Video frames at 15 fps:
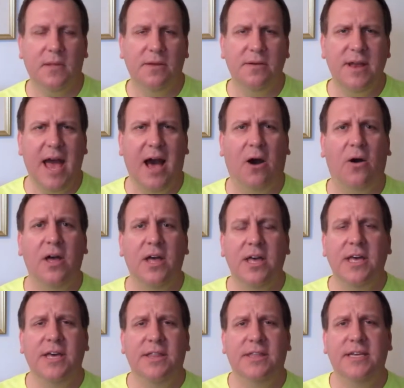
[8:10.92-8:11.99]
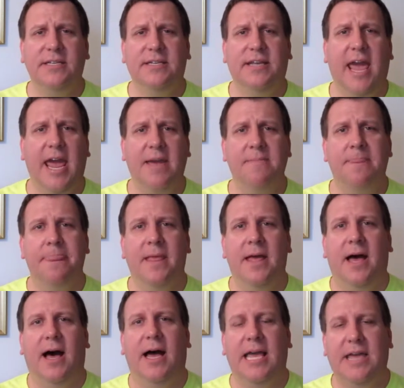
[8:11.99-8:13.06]
Now, this game,
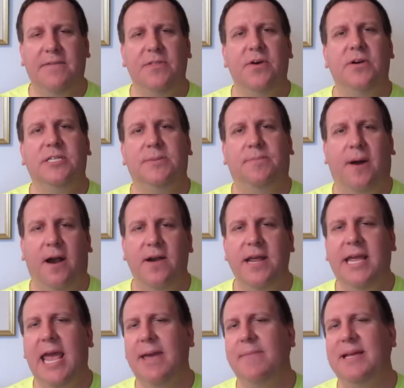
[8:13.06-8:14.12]
even though it's a party game,